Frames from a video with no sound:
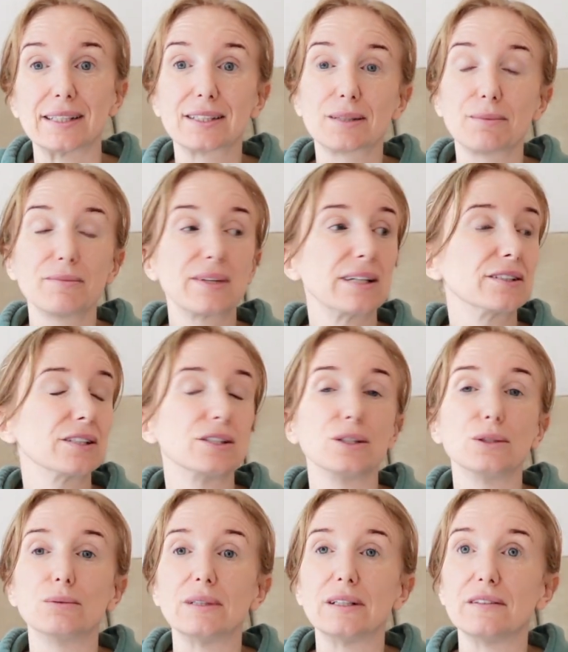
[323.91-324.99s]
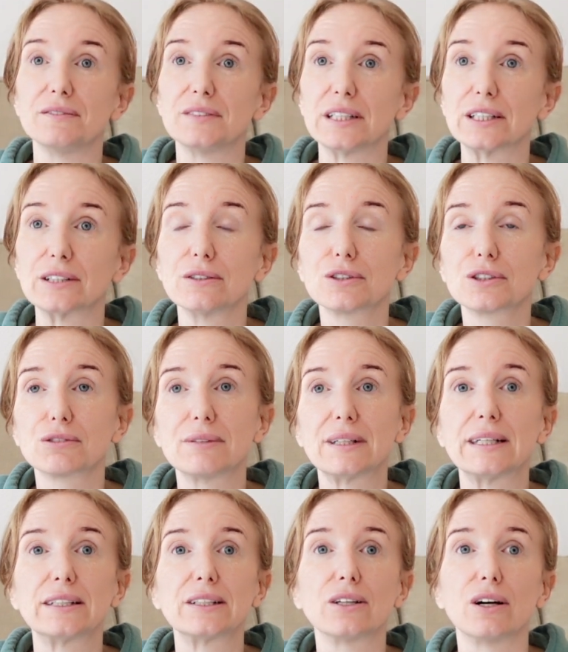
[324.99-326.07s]
something to do with
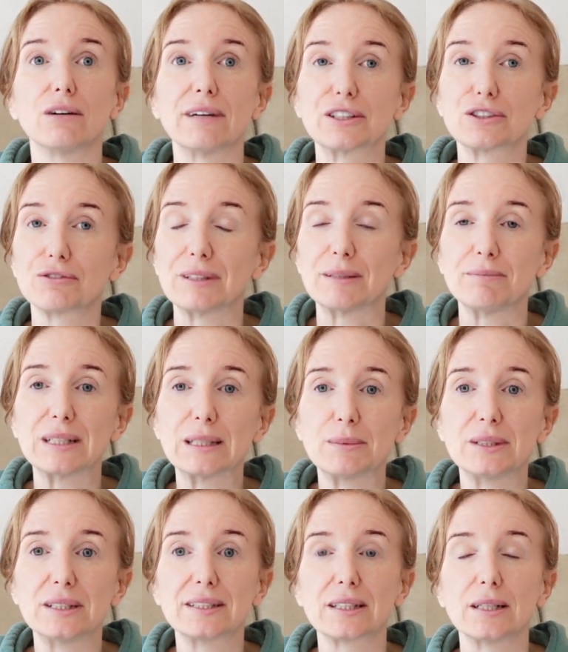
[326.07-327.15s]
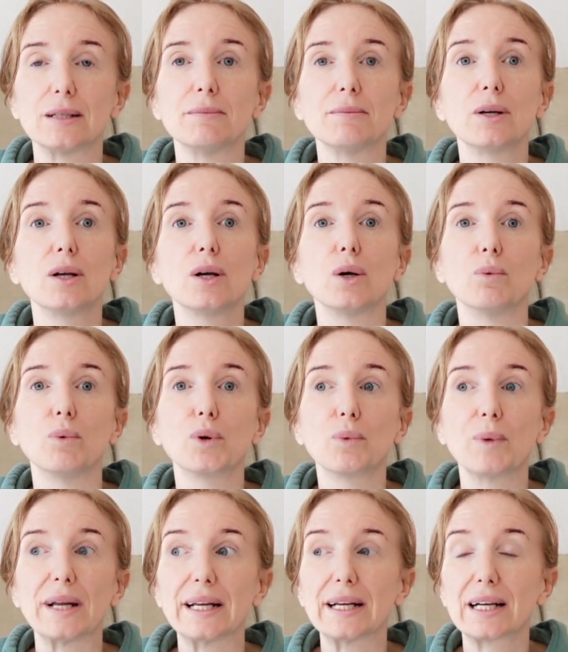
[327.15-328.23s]
decluttering or extreme minimalism one
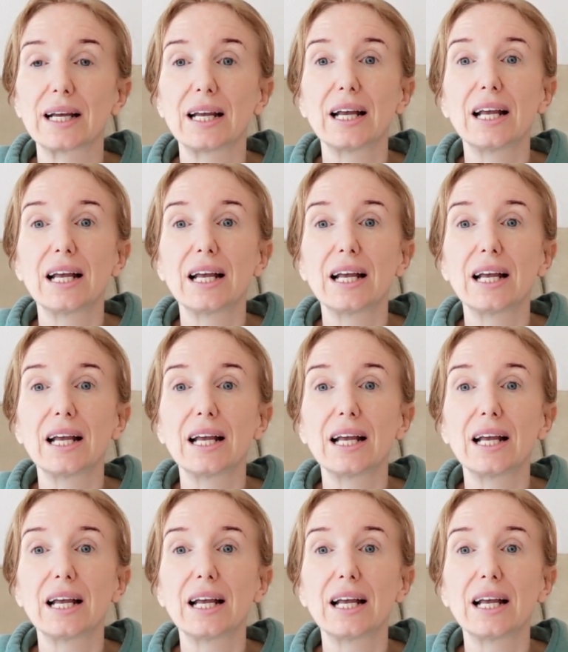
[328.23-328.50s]
week,